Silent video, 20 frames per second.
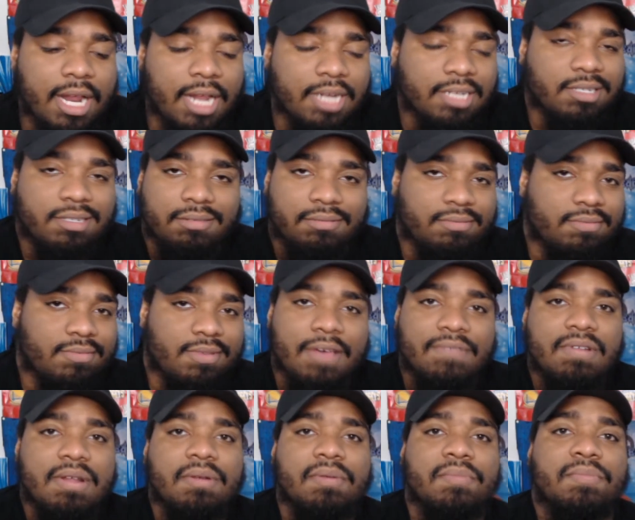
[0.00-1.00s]
I've
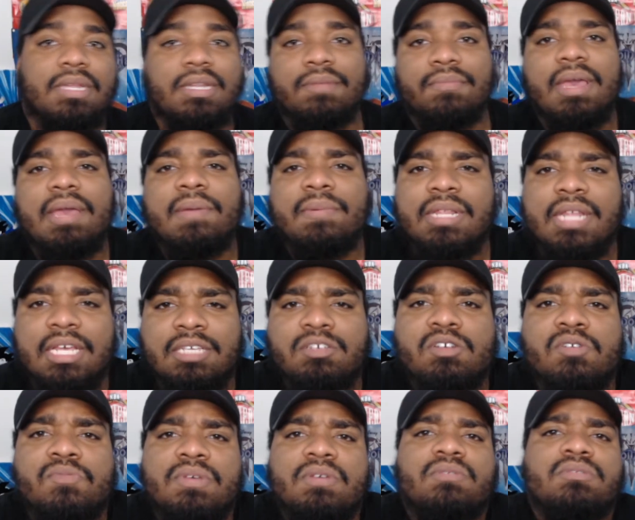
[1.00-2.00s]
never beaten it. Maybe that's
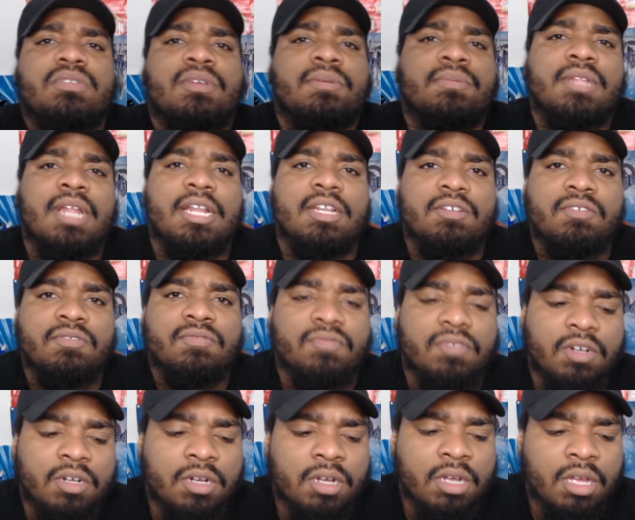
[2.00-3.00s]
gonna be something I do
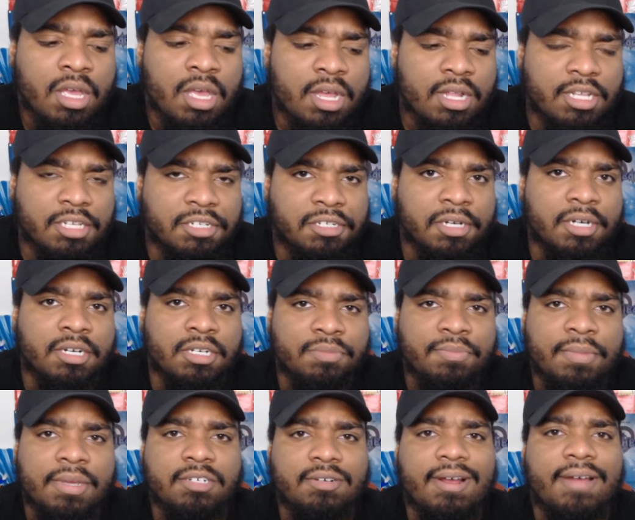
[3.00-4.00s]
for this year, is
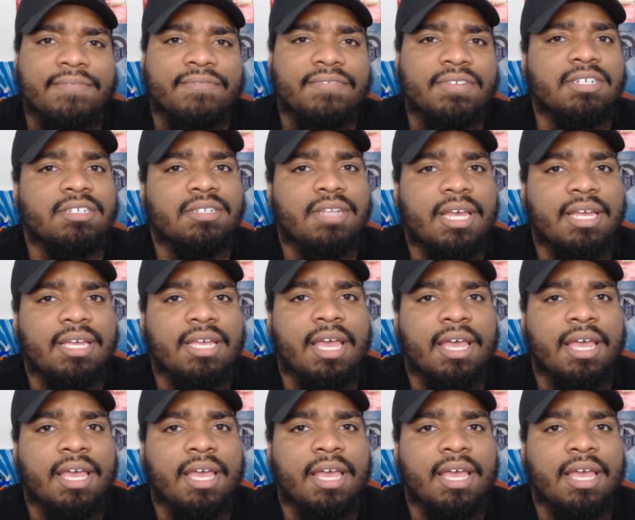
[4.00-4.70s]
make sure I finish that.